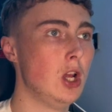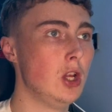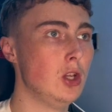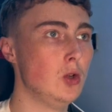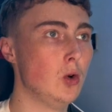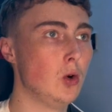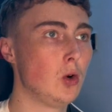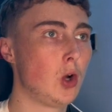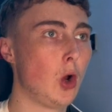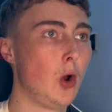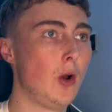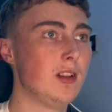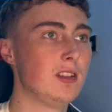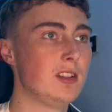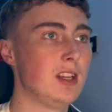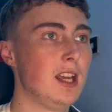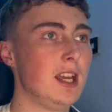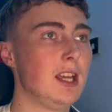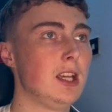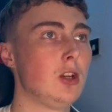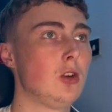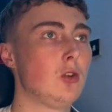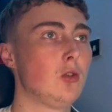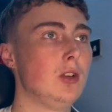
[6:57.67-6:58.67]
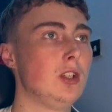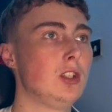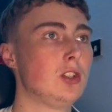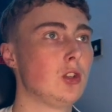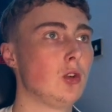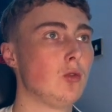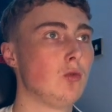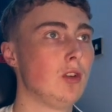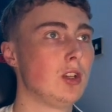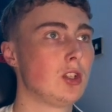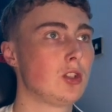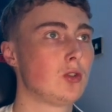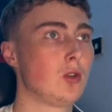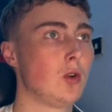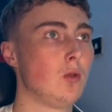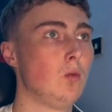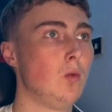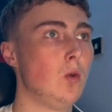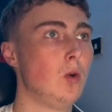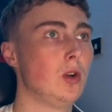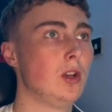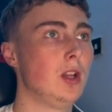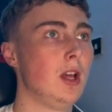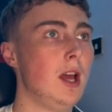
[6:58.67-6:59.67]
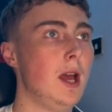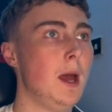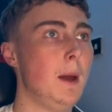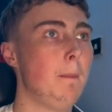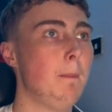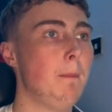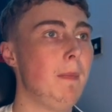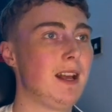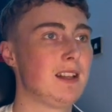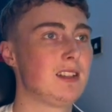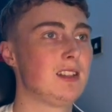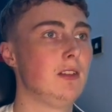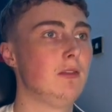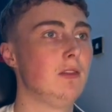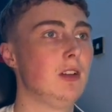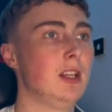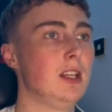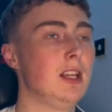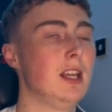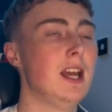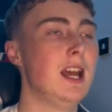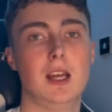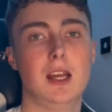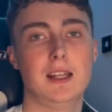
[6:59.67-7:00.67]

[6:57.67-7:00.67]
You're going to increase your risk reward massively.